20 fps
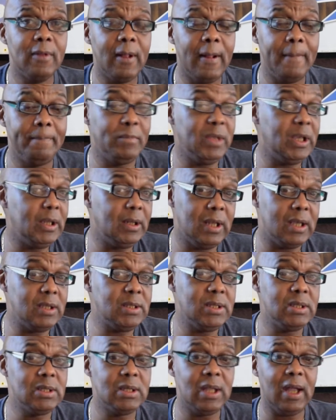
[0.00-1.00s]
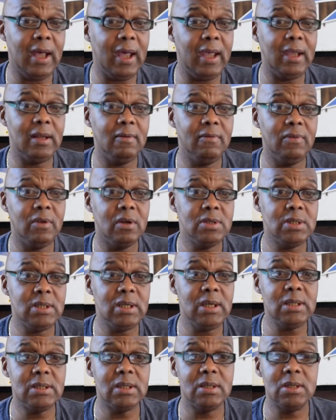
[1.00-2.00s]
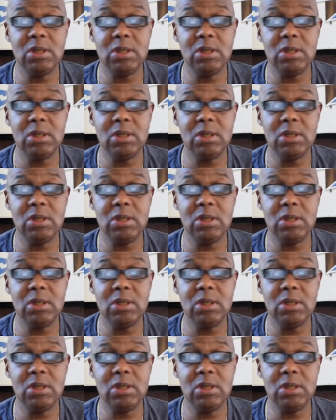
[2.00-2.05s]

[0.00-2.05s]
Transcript: I mean, this is the height of their season.